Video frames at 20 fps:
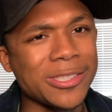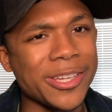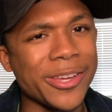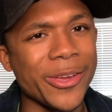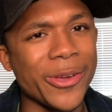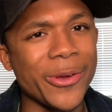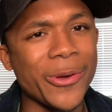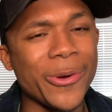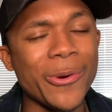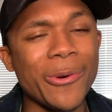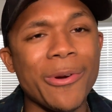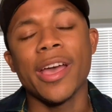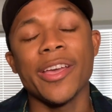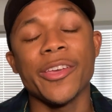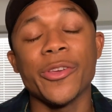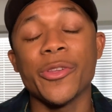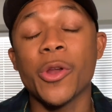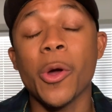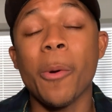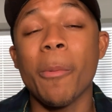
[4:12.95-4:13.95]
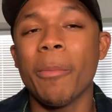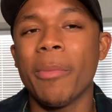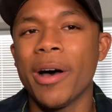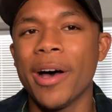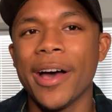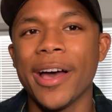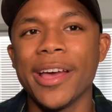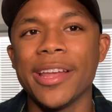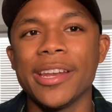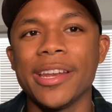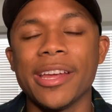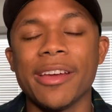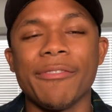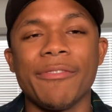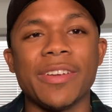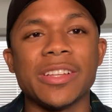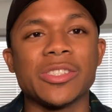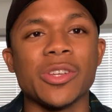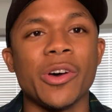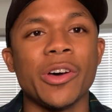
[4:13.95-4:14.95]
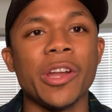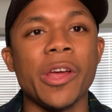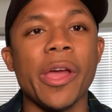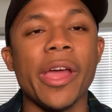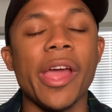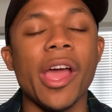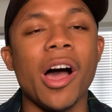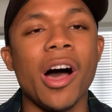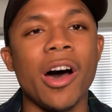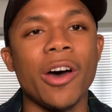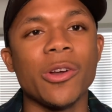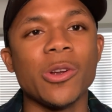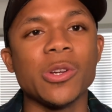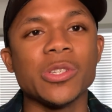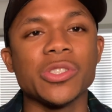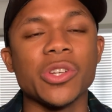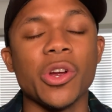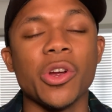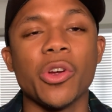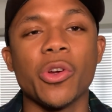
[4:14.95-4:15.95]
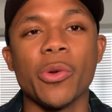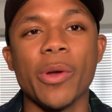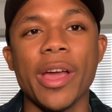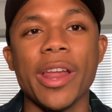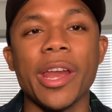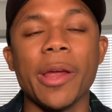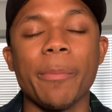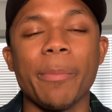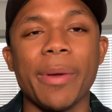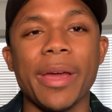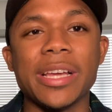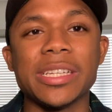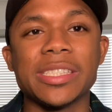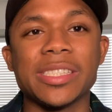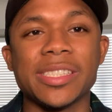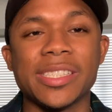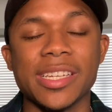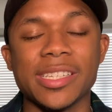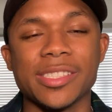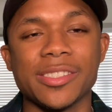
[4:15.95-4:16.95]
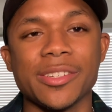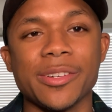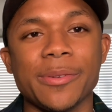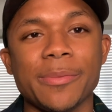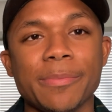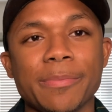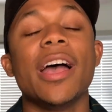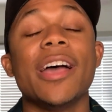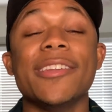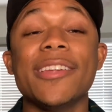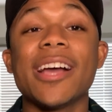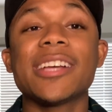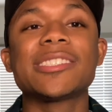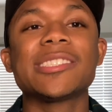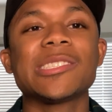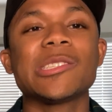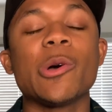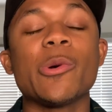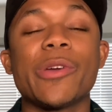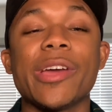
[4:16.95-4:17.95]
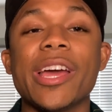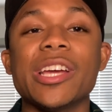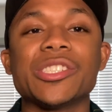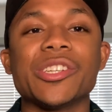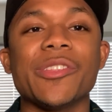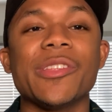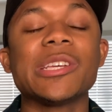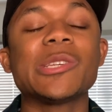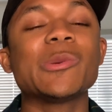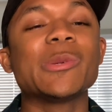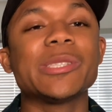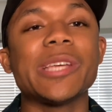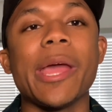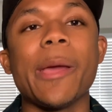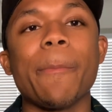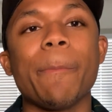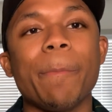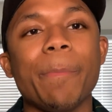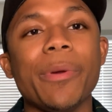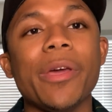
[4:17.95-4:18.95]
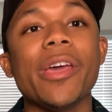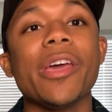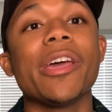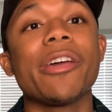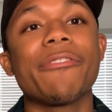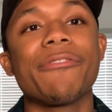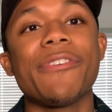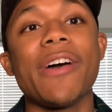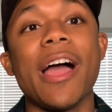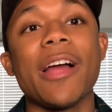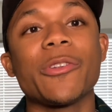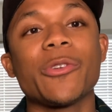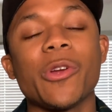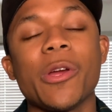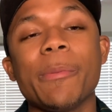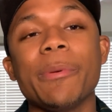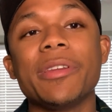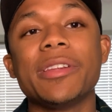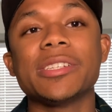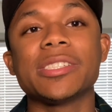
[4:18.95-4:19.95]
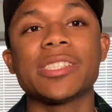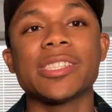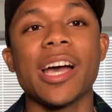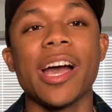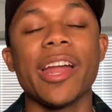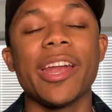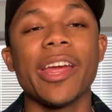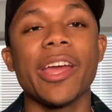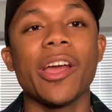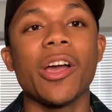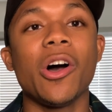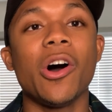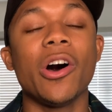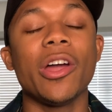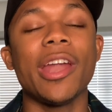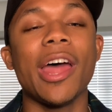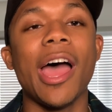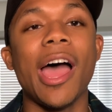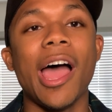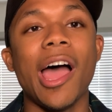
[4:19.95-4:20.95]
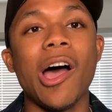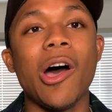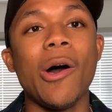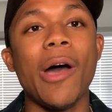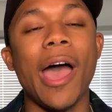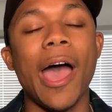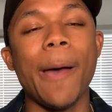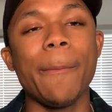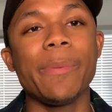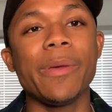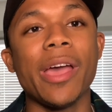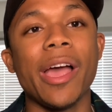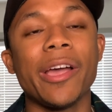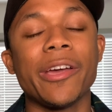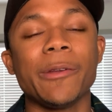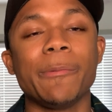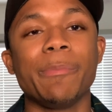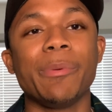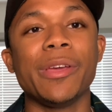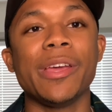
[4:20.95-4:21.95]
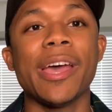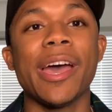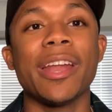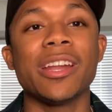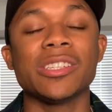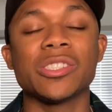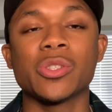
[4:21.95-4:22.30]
to you? And you don't mind if it's on a honors or grading based system. And next is location. This was a big factor in me deciding on how happy I could be at a